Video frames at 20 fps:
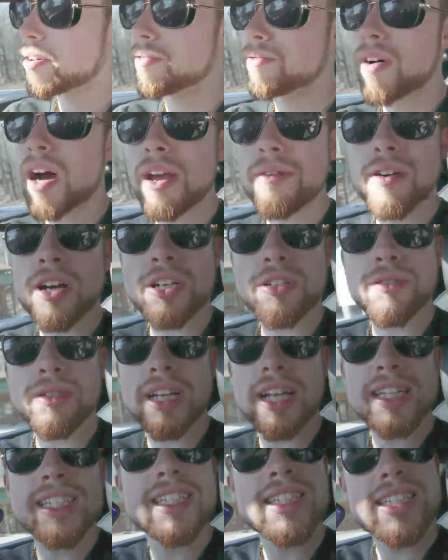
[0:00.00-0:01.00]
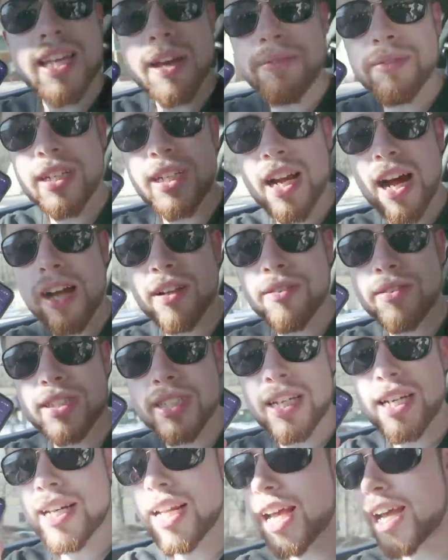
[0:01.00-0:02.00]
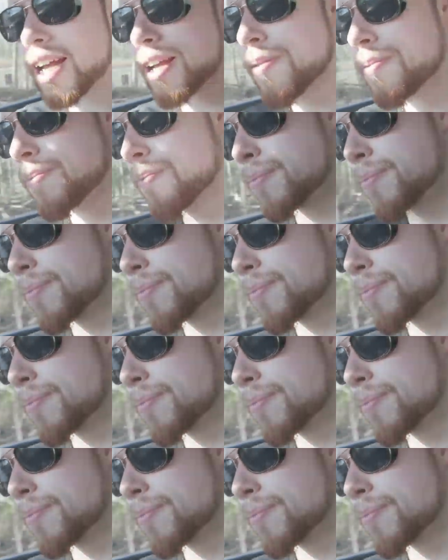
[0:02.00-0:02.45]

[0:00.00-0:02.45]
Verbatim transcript: $570 in a day,